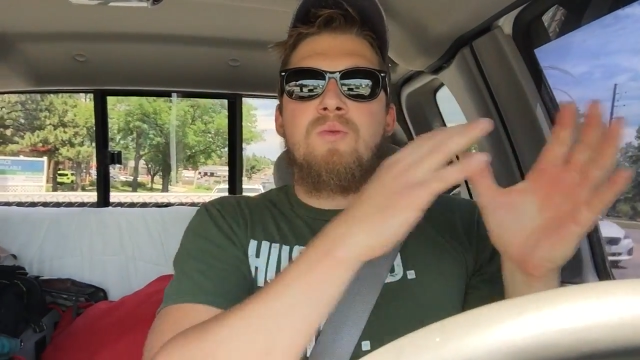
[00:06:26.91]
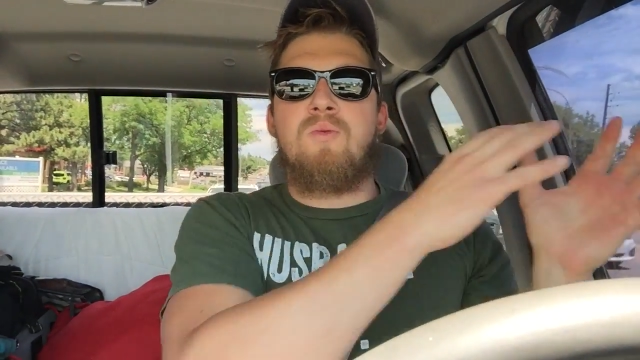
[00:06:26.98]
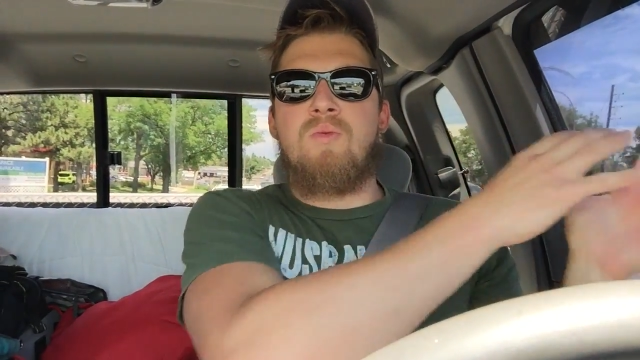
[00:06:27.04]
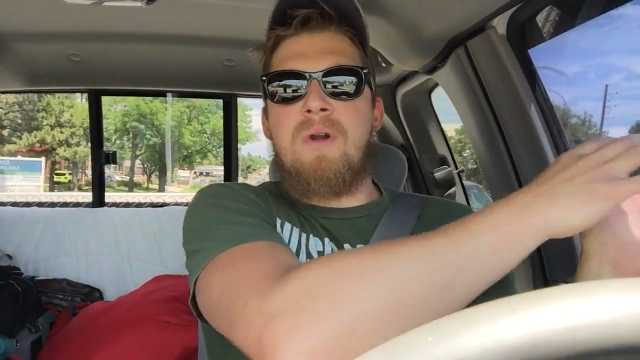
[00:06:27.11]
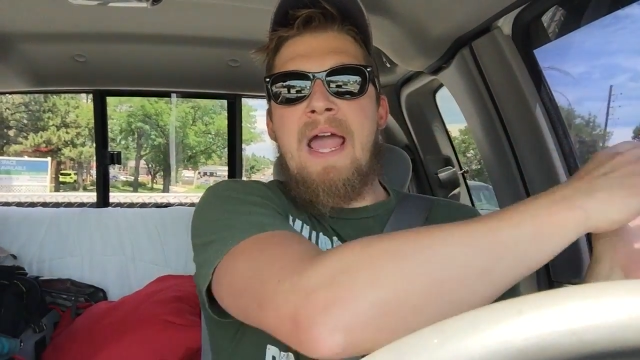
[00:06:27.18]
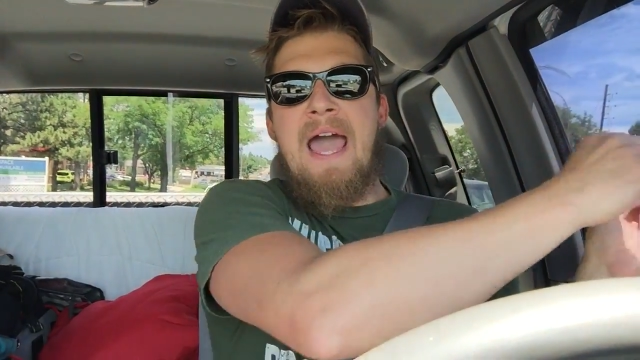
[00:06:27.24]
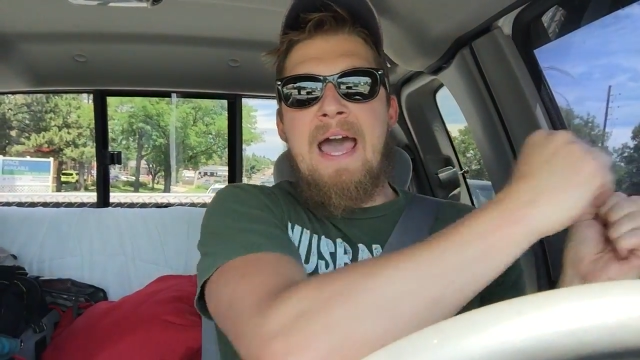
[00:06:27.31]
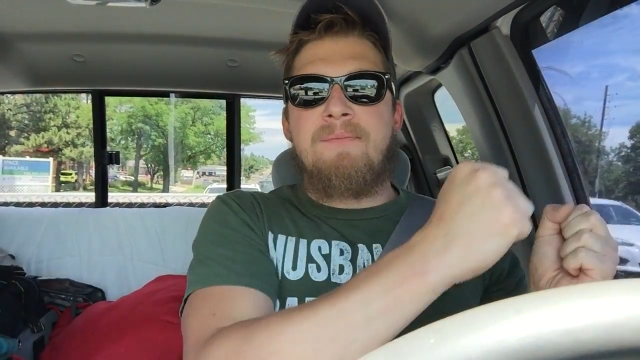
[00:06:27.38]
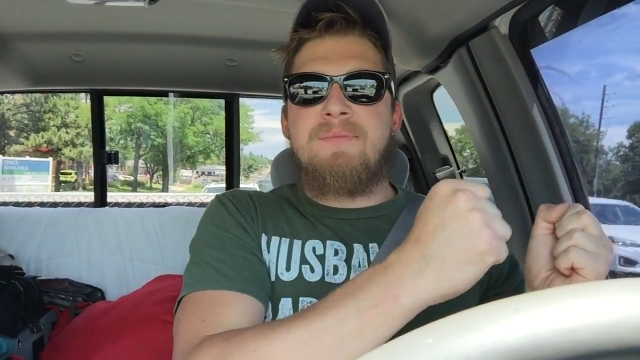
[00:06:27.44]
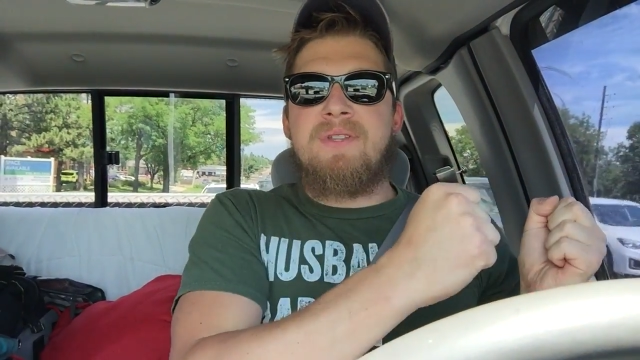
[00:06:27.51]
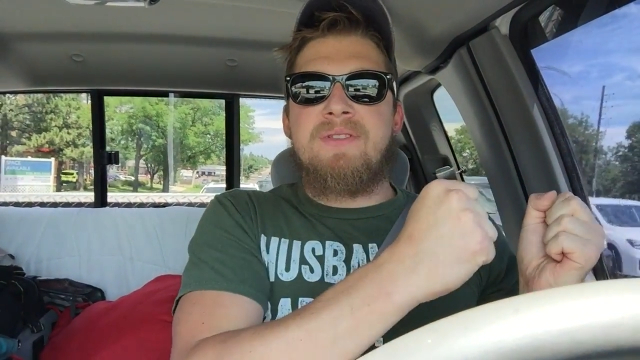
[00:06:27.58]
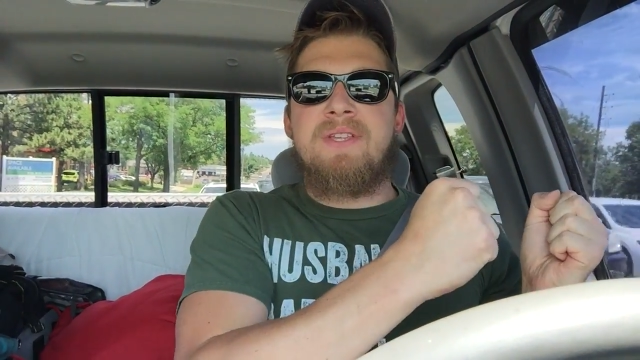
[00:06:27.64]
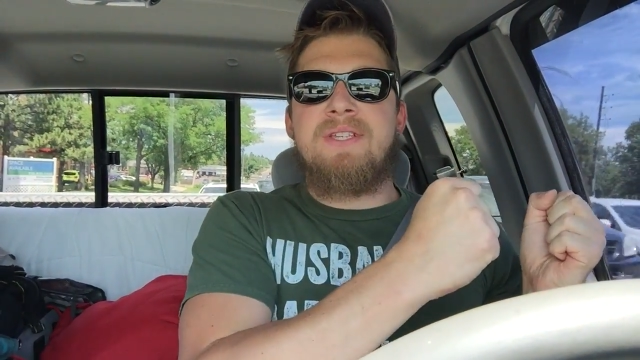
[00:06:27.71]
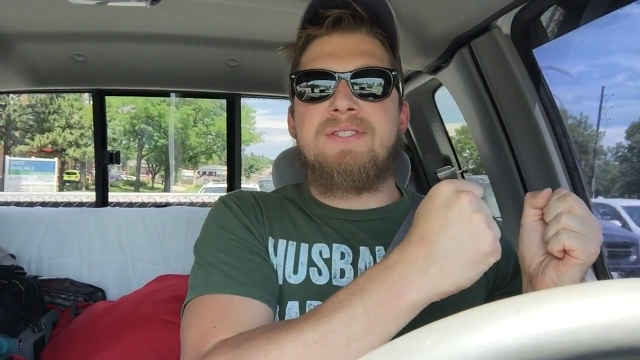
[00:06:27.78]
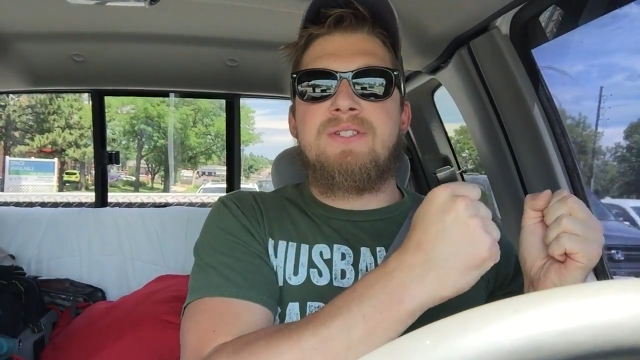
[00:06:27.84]

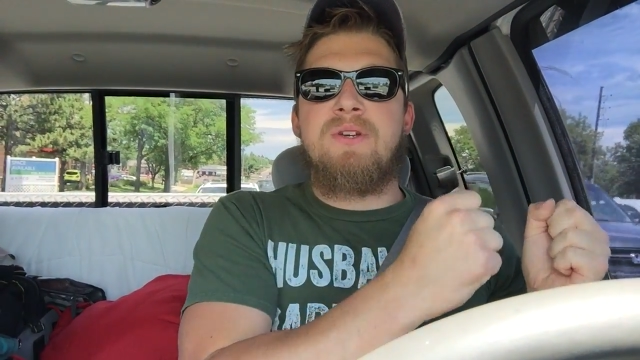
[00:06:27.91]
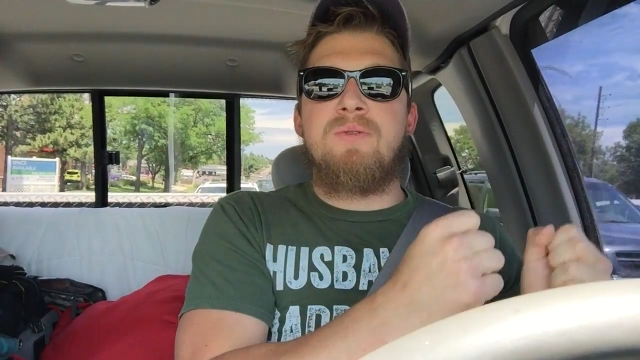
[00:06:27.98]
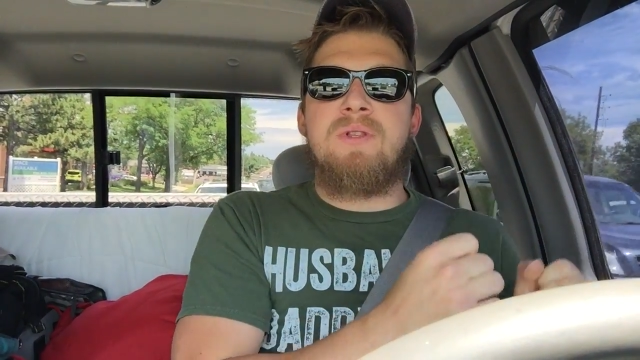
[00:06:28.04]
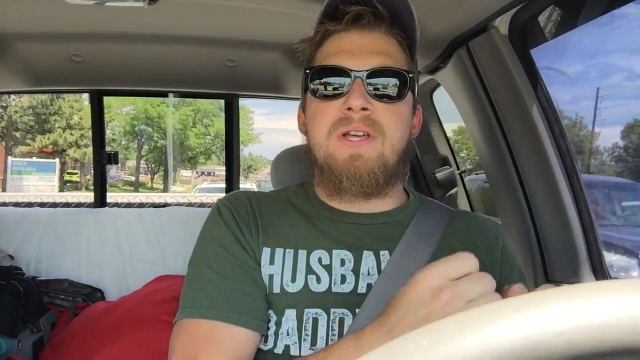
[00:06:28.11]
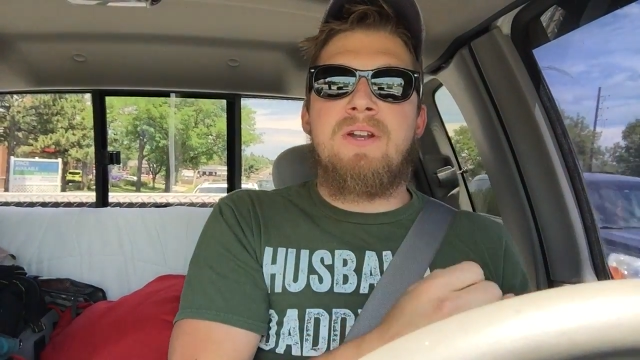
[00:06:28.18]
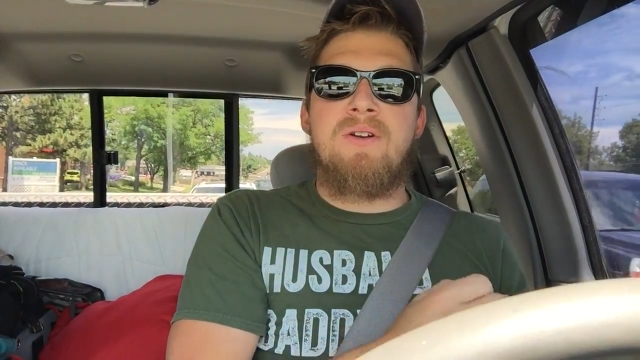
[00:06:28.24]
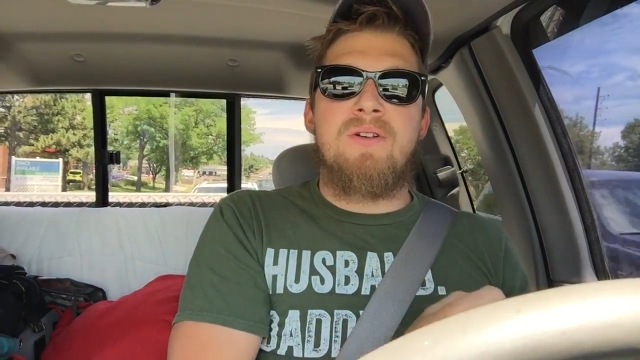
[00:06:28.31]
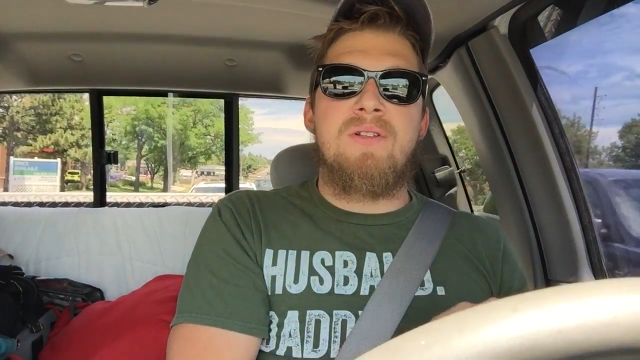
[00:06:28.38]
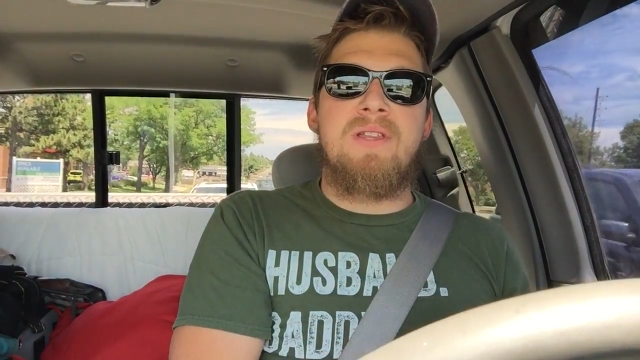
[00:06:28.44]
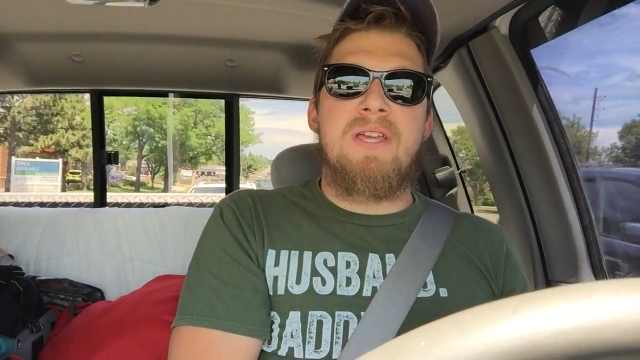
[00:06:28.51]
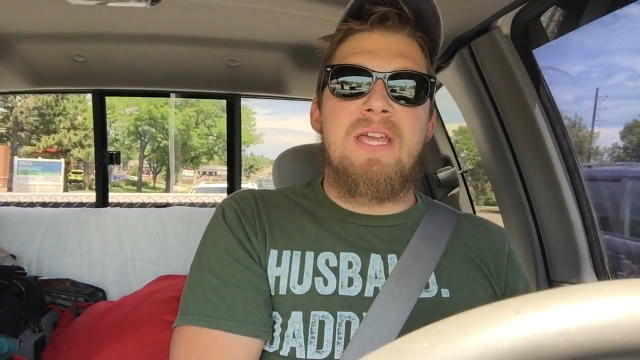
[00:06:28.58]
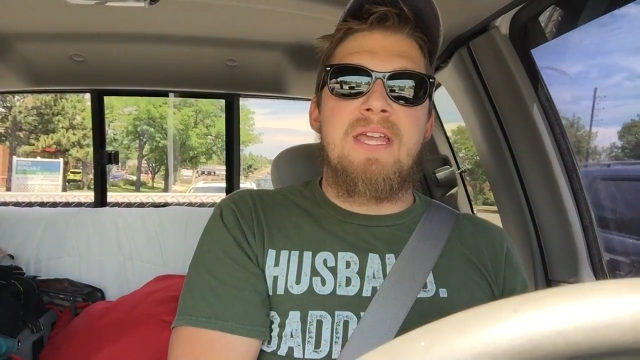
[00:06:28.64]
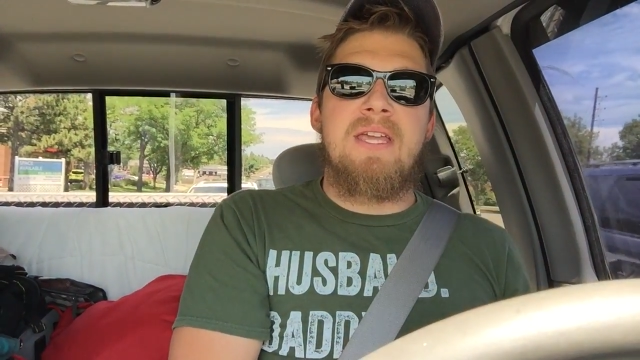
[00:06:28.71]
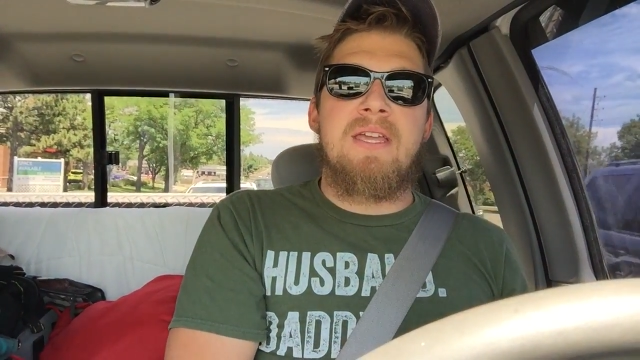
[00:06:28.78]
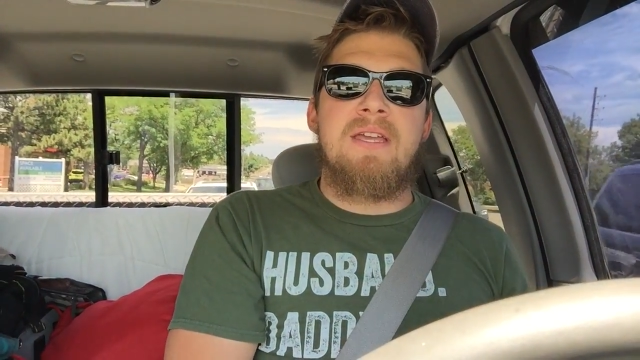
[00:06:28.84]
grabbed. This dude
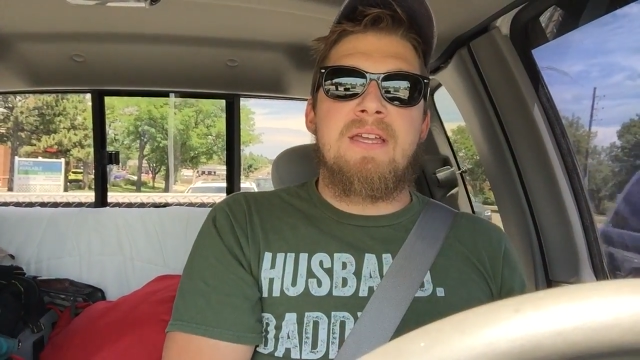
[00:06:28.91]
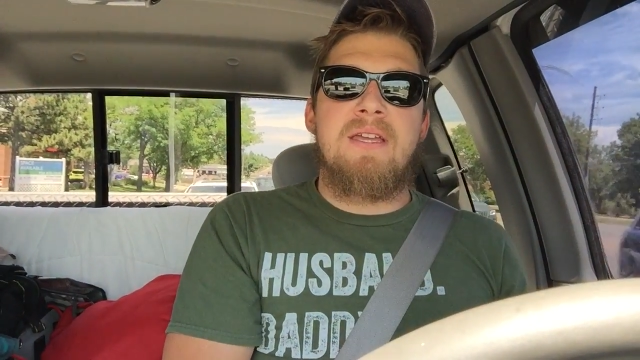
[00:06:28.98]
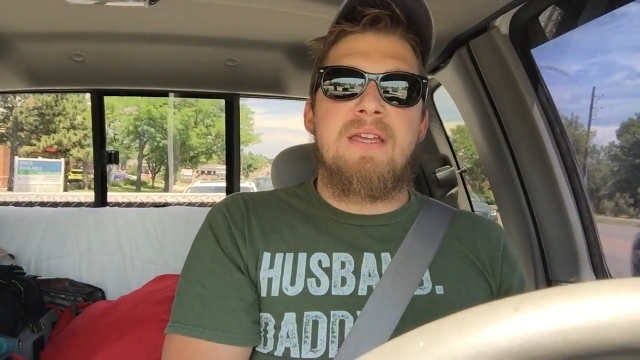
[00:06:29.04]
literally